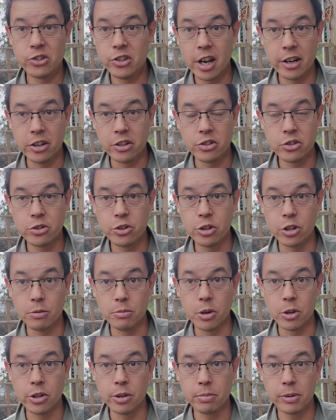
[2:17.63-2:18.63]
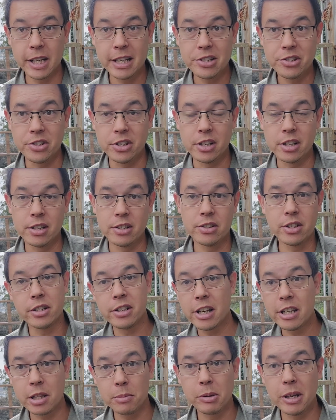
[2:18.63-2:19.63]
done its job on the plastic is they
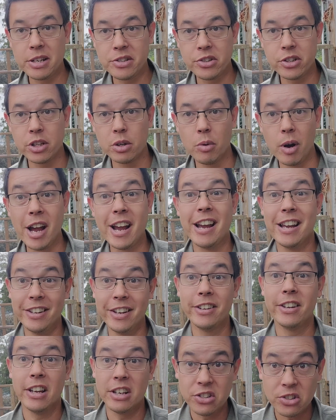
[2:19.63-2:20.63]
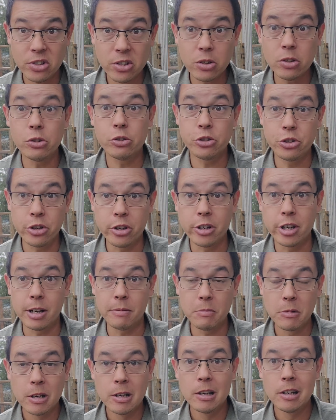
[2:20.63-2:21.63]
take the plastic away and then they still churn up
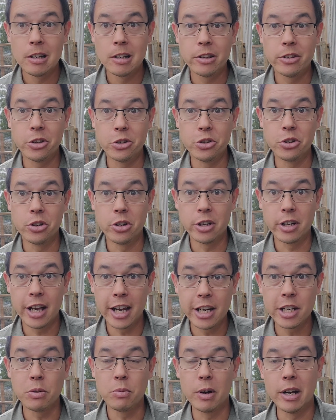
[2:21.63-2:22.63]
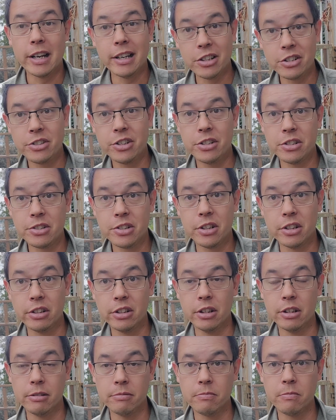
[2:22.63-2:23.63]
the dirt anyway. It's just that
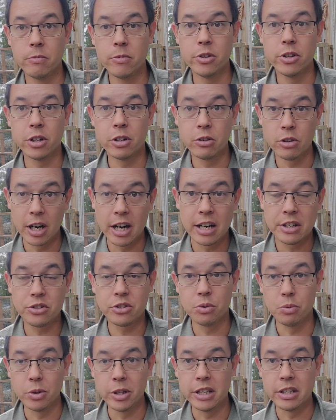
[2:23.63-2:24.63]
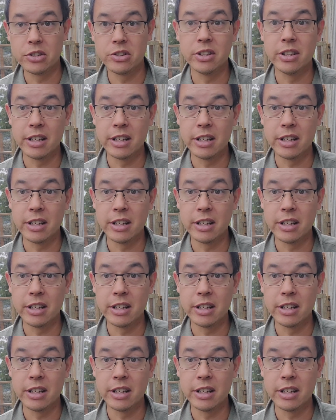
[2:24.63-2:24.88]
the grass, the weeds and